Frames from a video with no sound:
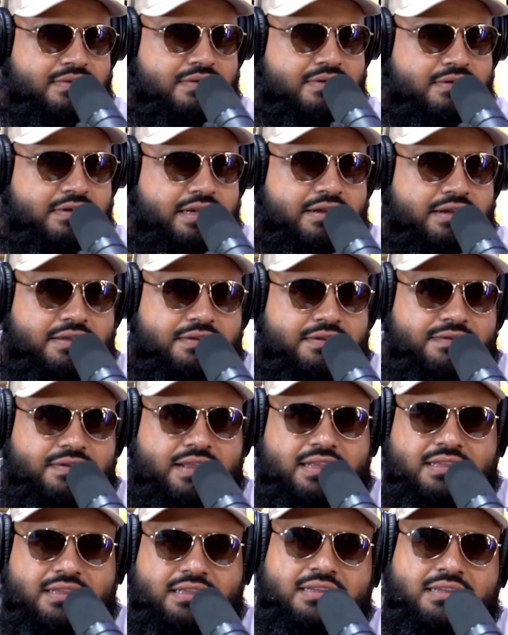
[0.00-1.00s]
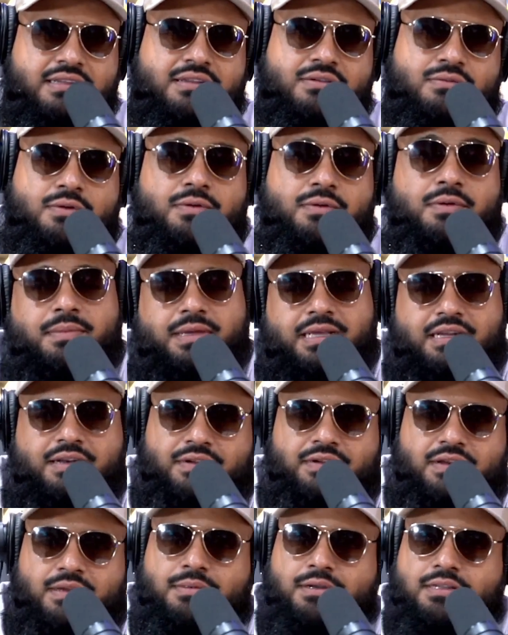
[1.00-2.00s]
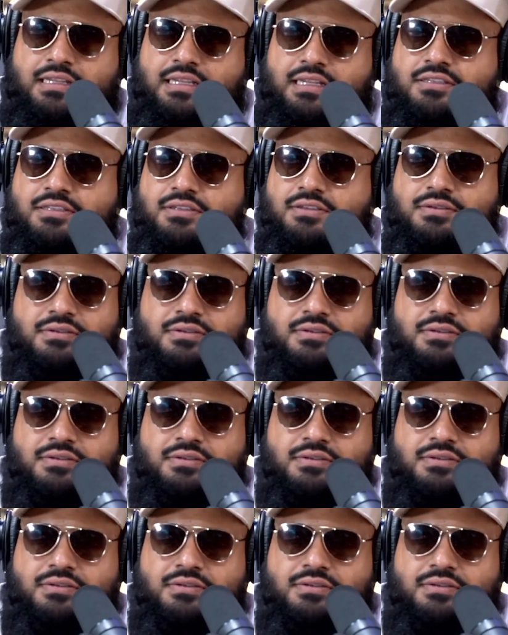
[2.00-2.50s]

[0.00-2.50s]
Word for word: here in the Valley. We'll be making a video about that, too.